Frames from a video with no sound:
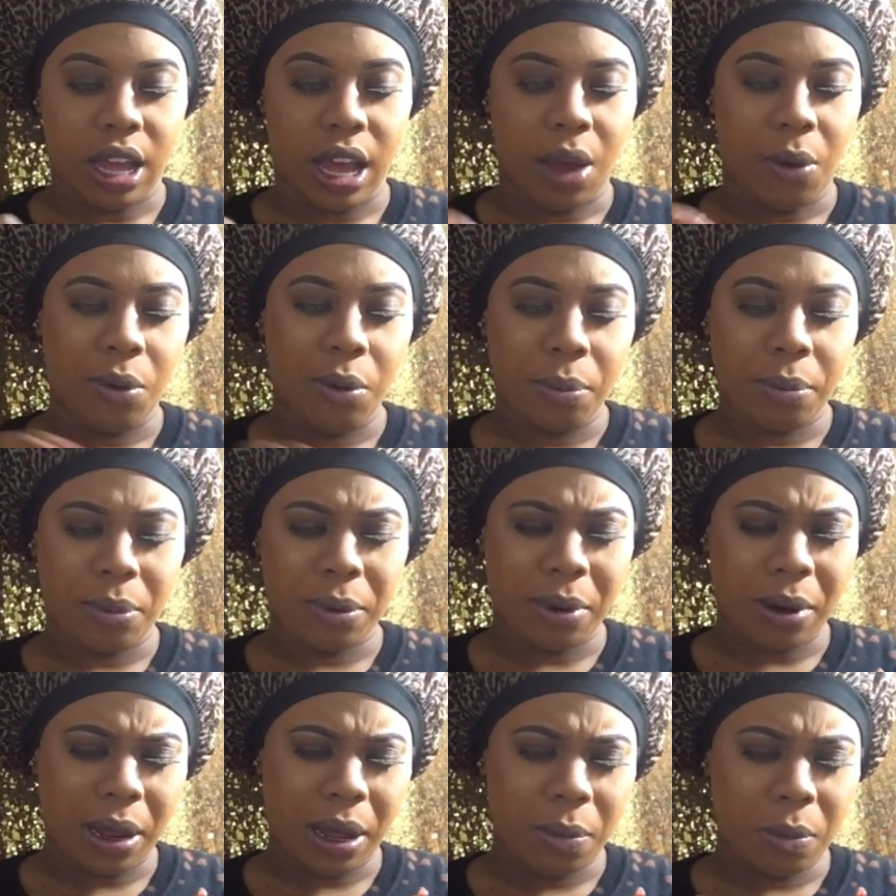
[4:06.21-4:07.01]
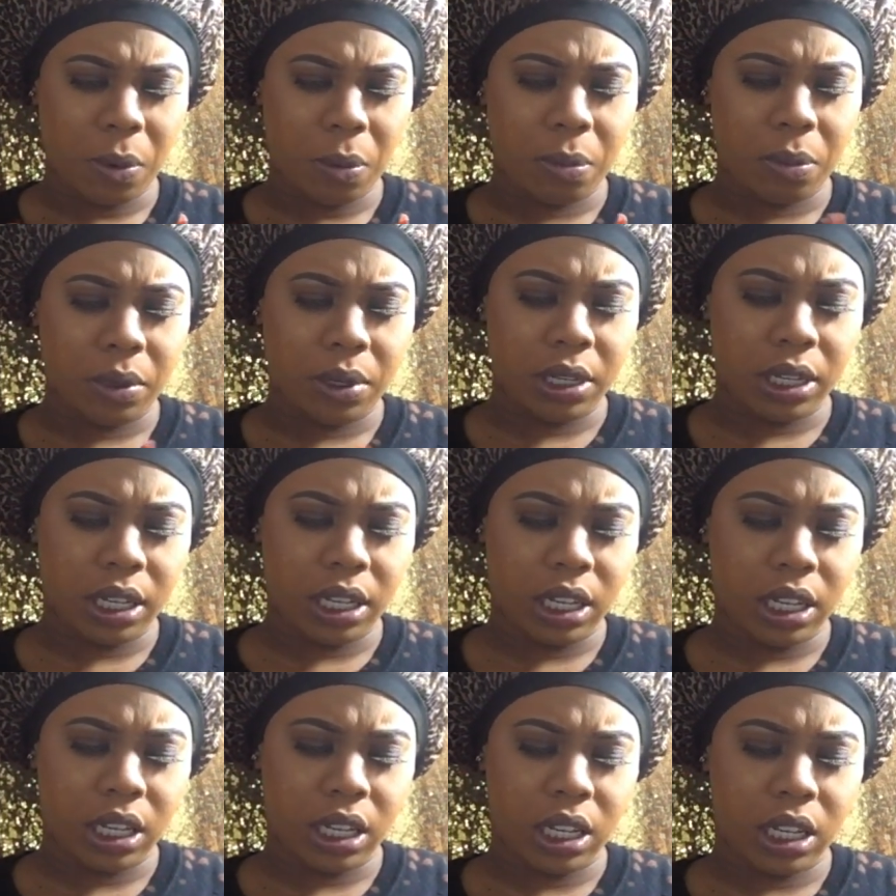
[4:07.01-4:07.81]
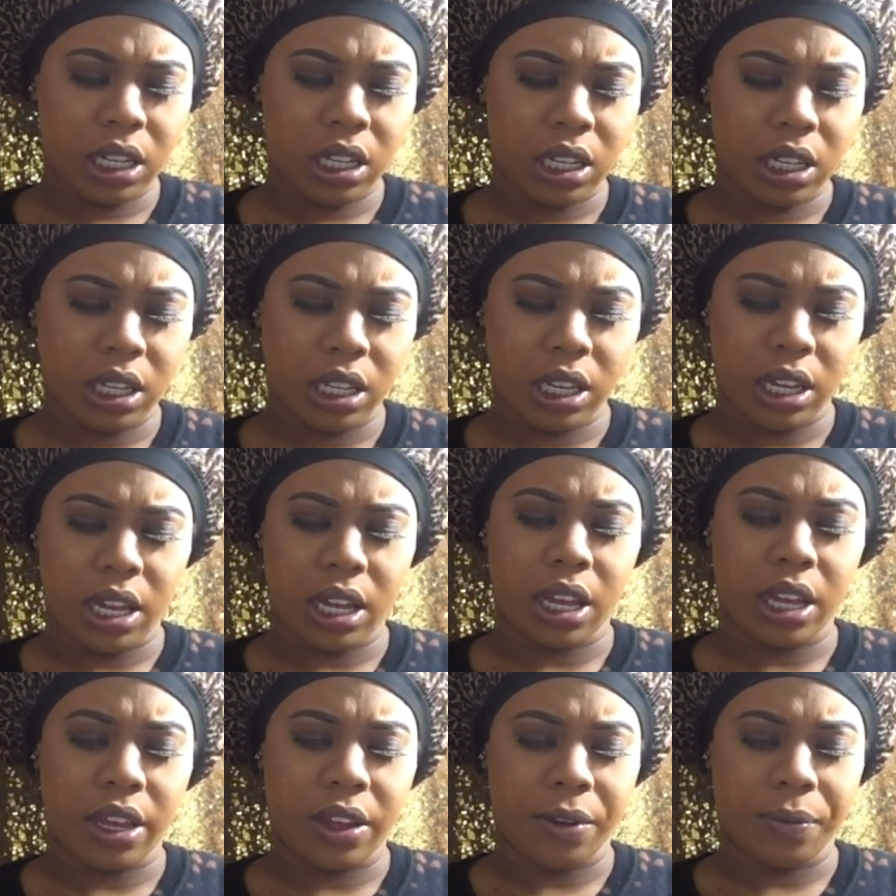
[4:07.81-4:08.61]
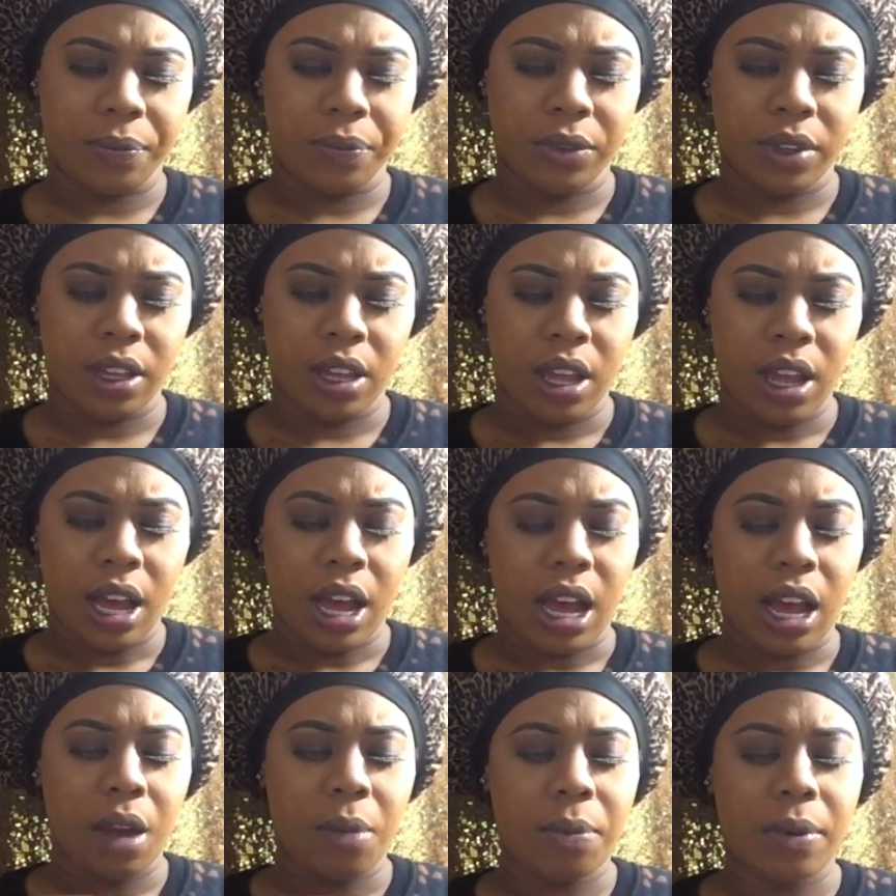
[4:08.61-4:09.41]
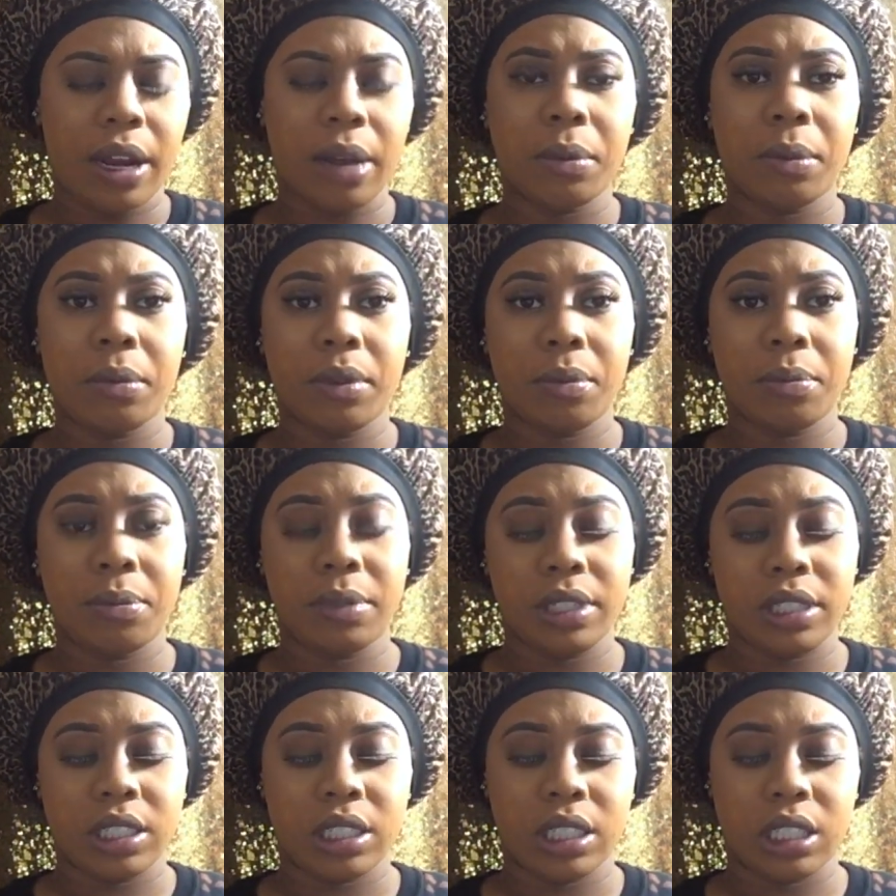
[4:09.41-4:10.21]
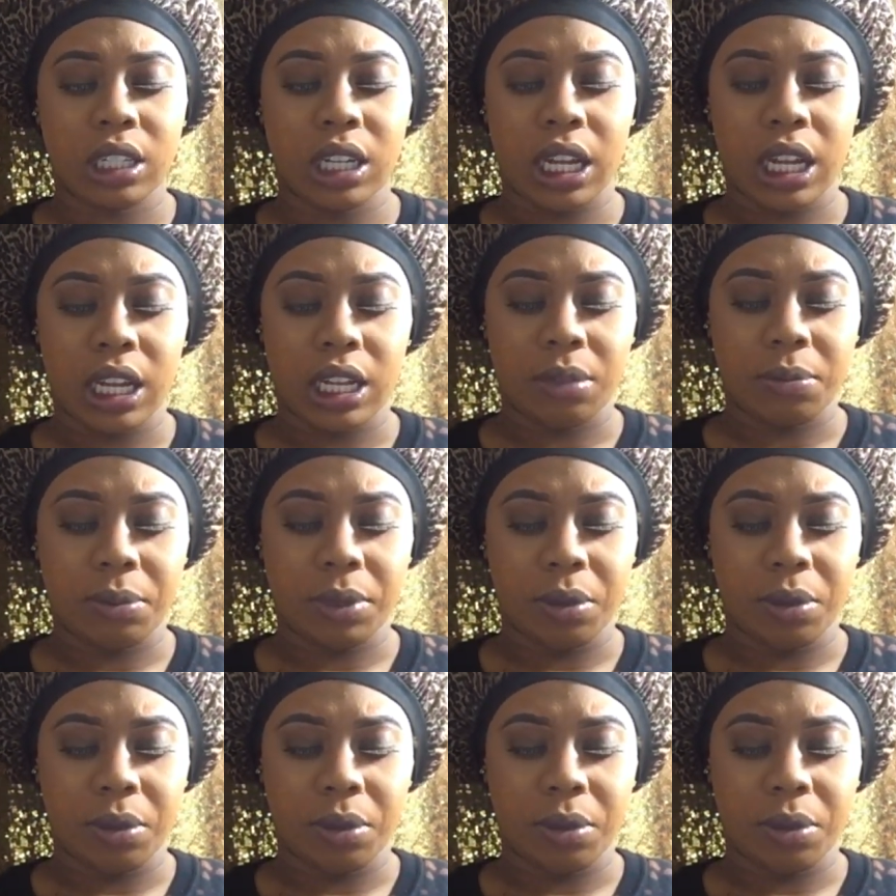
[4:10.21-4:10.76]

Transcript: I would probably, I'll probably bleach the knot.